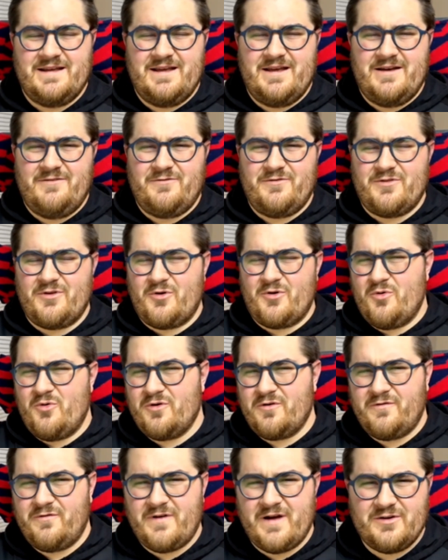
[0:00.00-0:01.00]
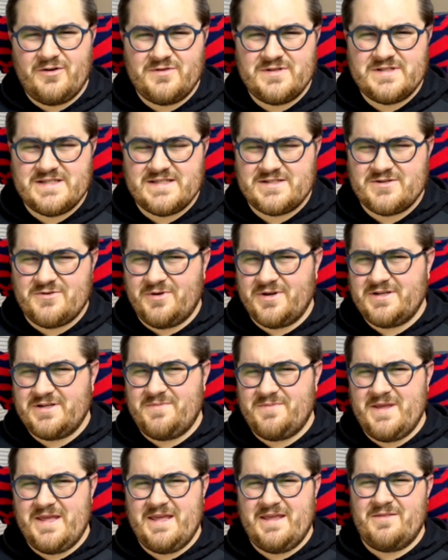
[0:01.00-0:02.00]
for the quarterfinals is going to
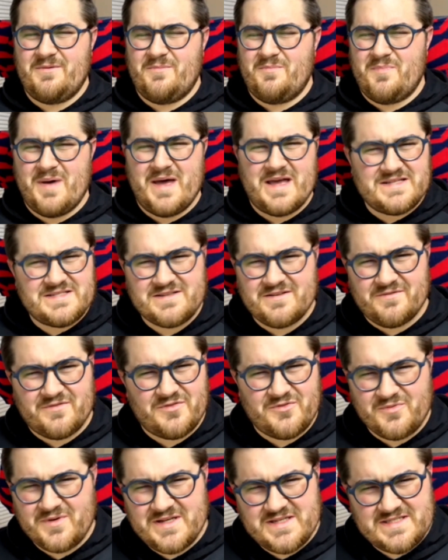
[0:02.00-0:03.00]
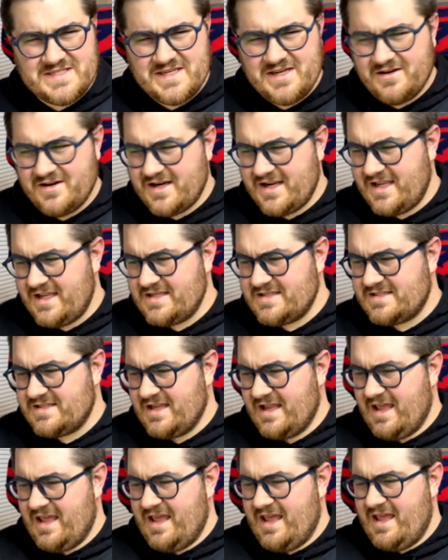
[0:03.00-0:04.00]
be the best of 3 series,
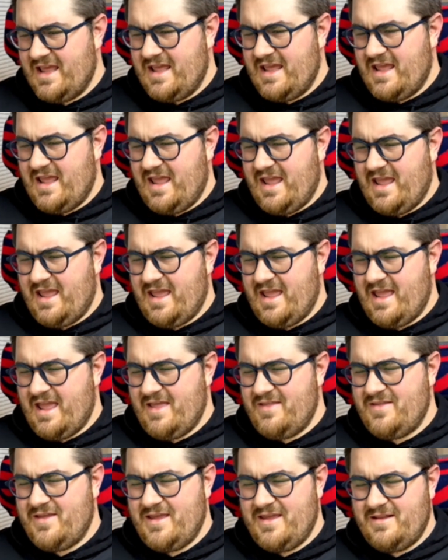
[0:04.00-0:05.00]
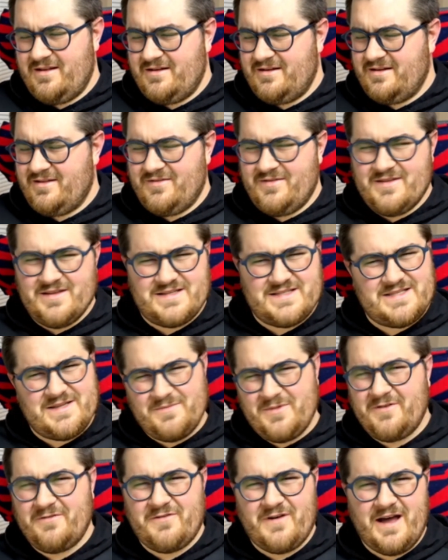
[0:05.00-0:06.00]
and then the
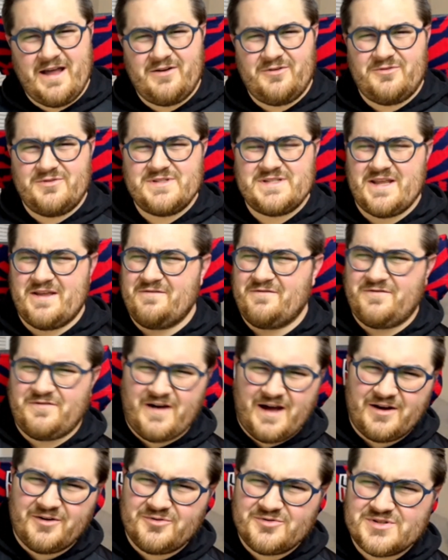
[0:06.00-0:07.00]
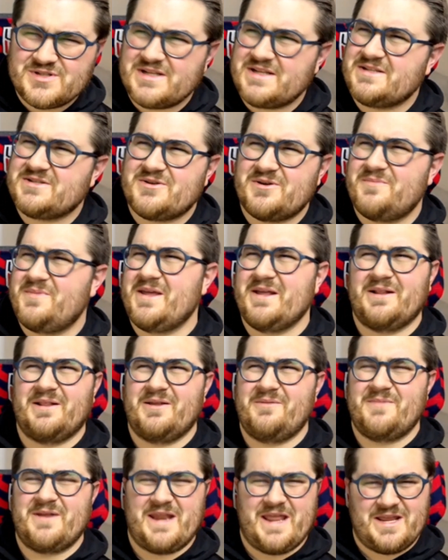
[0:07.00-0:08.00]
semifinals and finals is going to be an
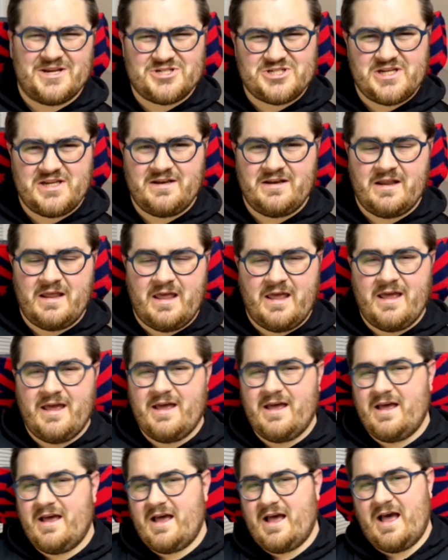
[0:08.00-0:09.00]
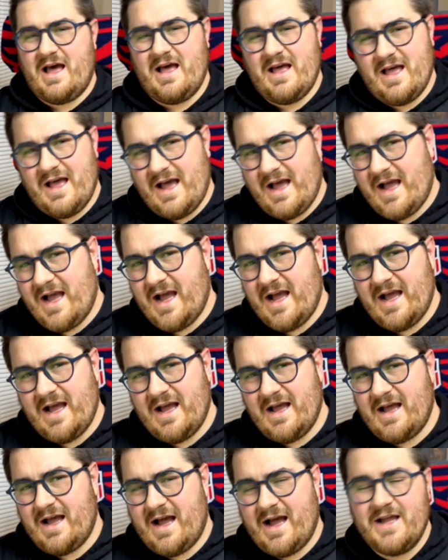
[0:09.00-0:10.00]
elimination.
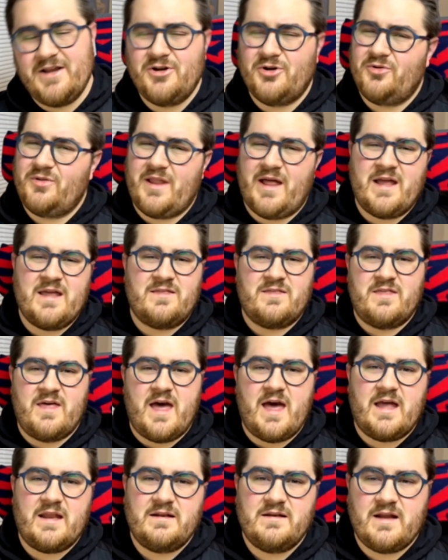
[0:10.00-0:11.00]
I don't like that.